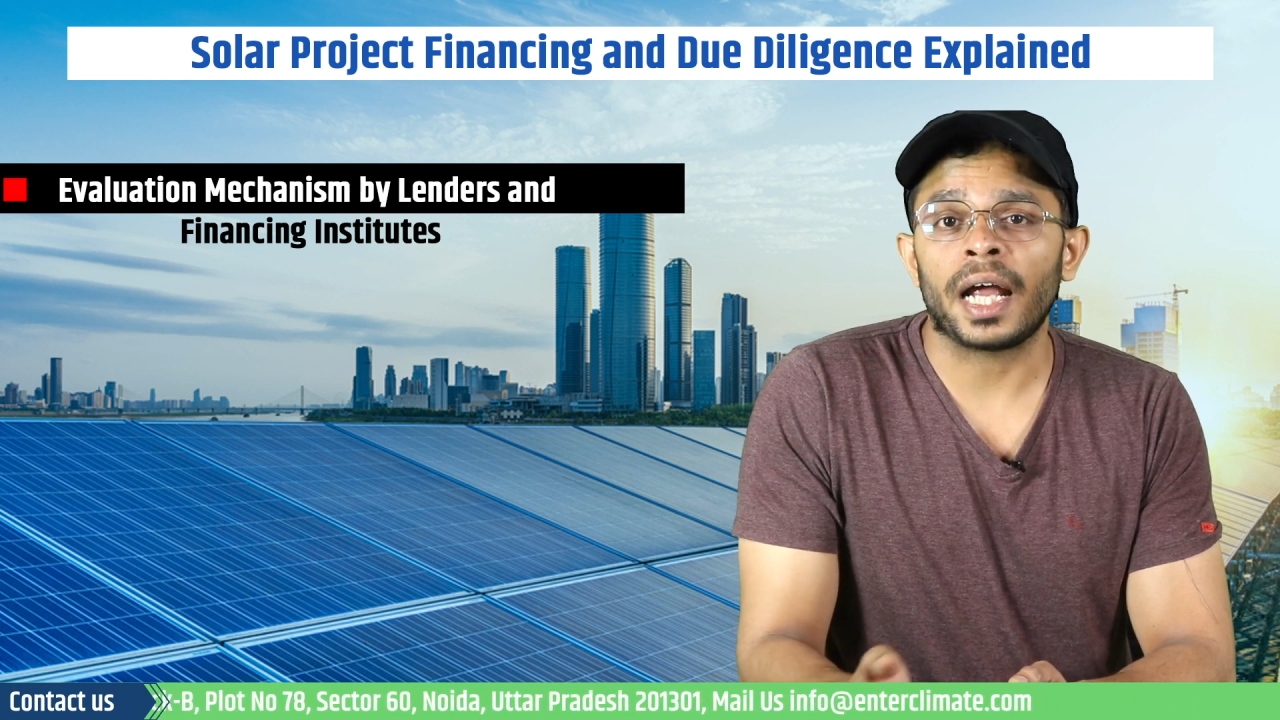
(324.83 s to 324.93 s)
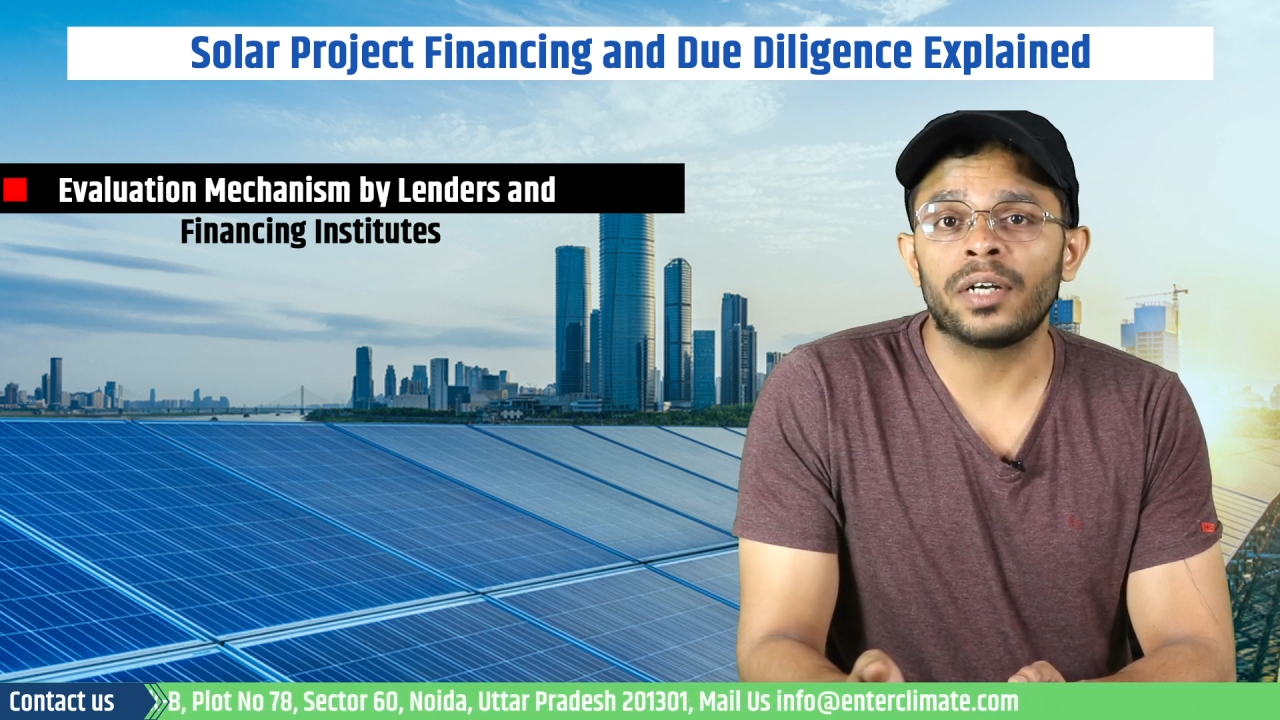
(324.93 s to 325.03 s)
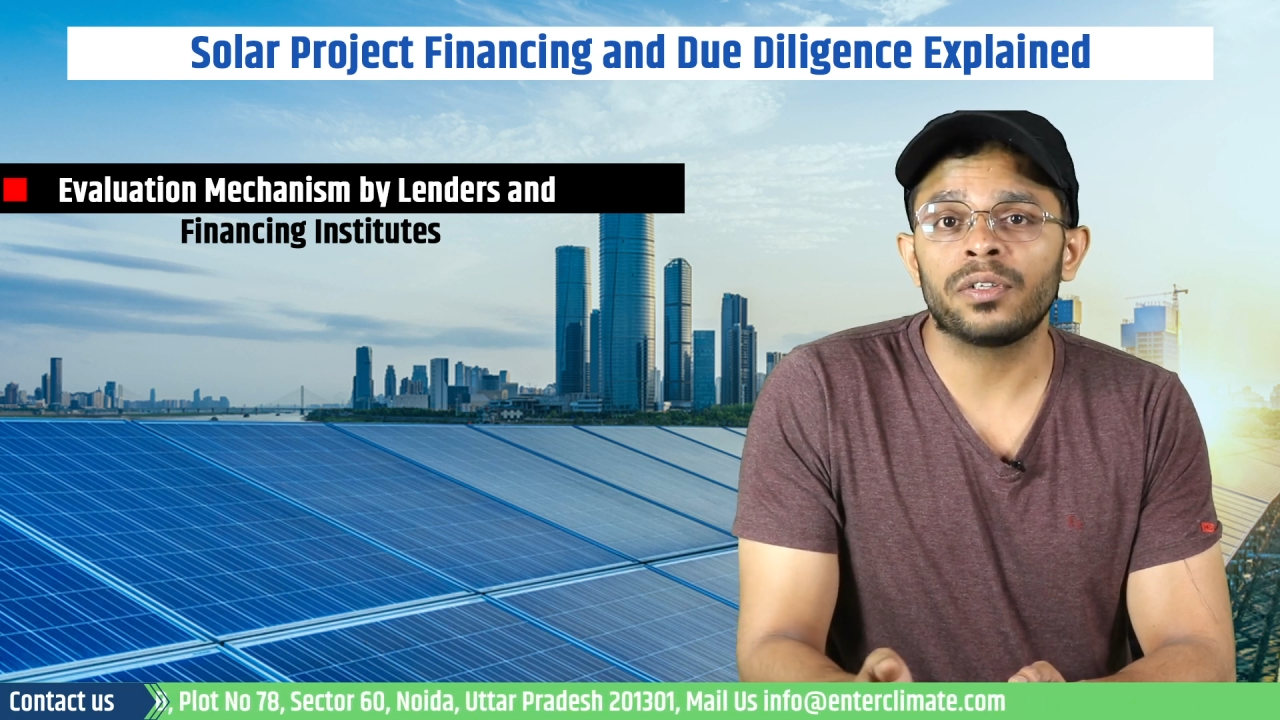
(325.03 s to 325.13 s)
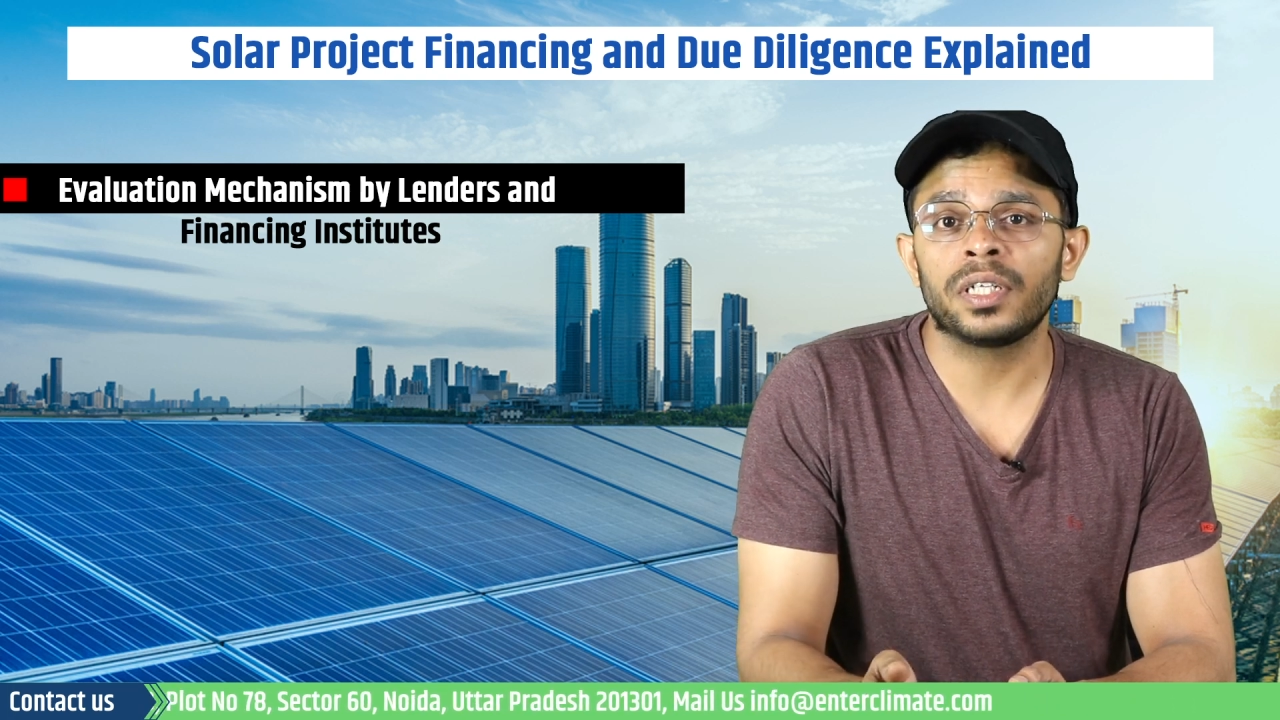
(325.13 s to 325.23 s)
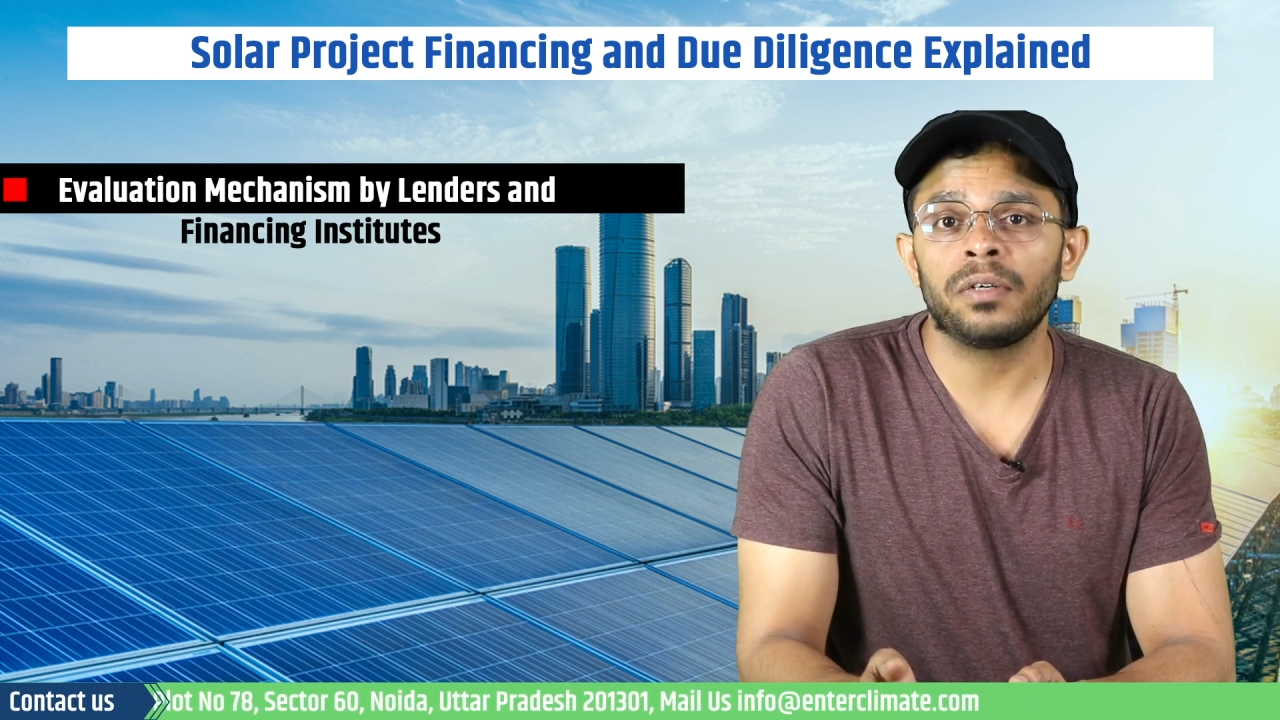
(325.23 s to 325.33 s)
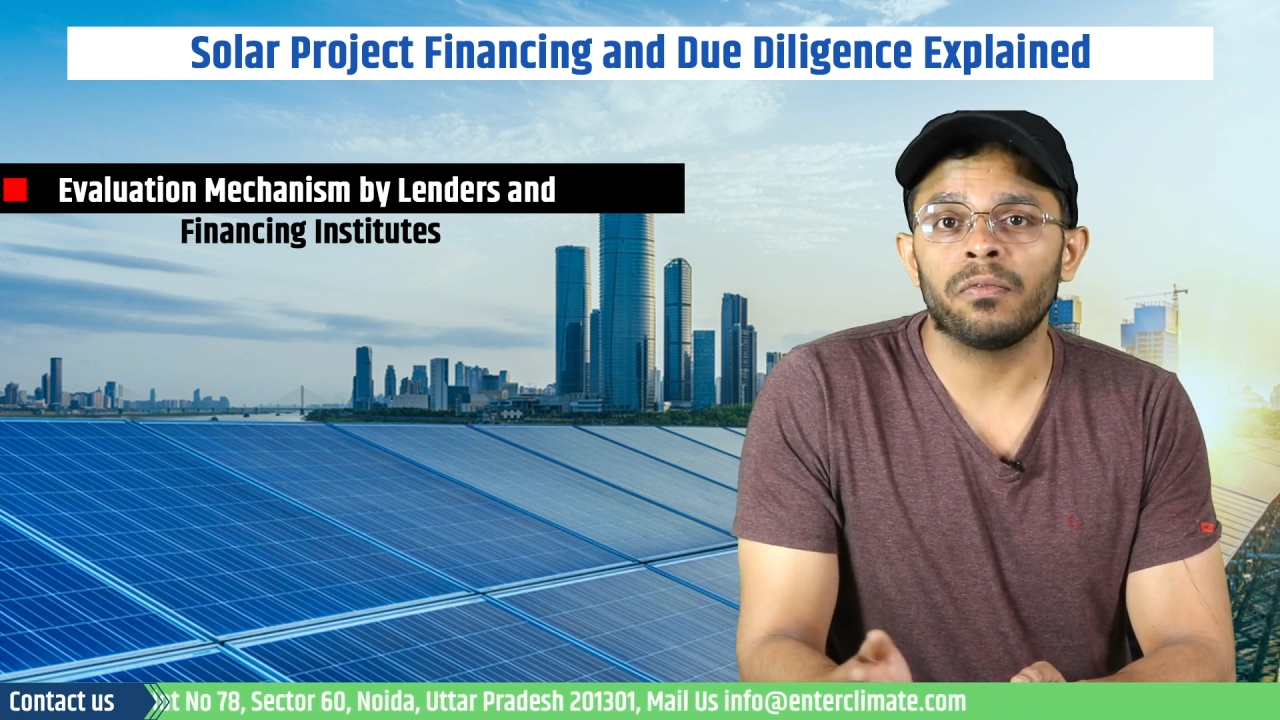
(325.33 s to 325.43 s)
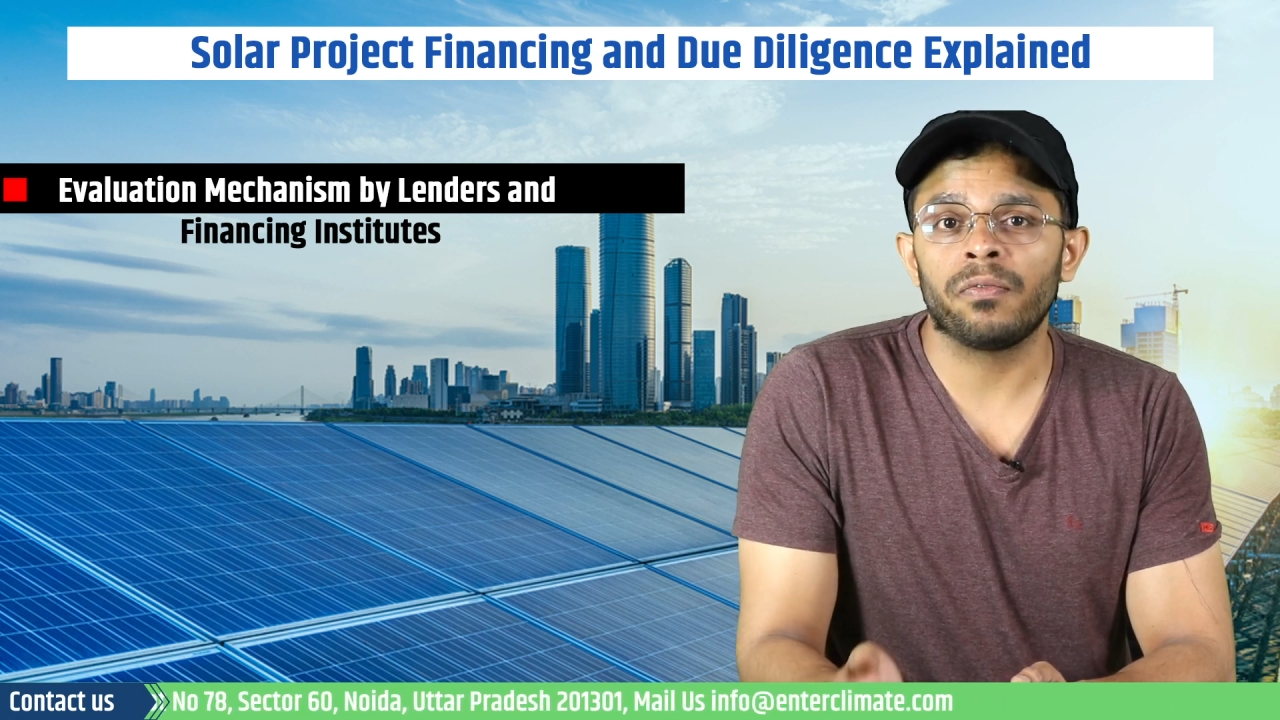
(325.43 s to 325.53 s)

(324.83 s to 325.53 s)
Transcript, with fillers: hydrogen,